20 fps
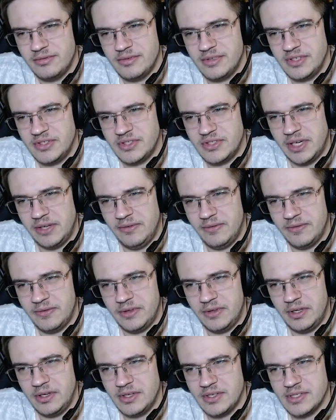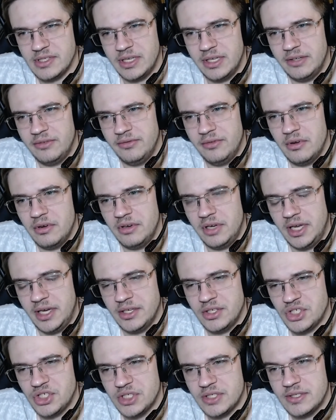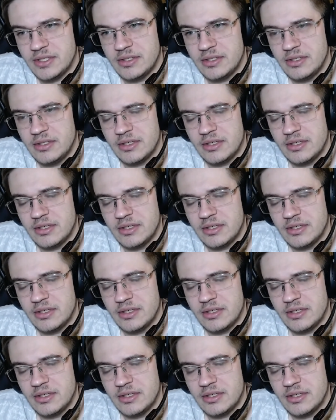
The Titan thing is like very ancient